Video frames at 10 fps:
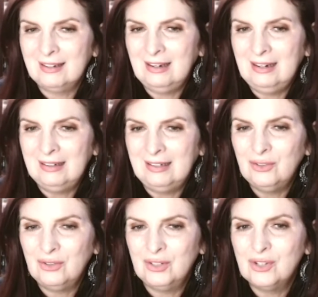
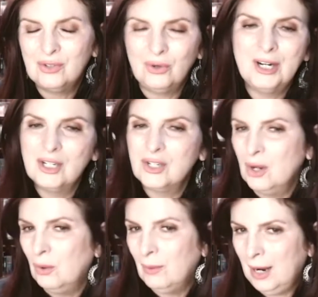into the story
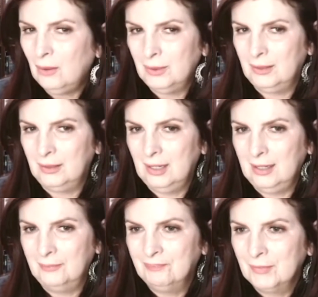so well
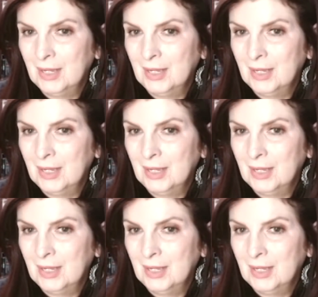with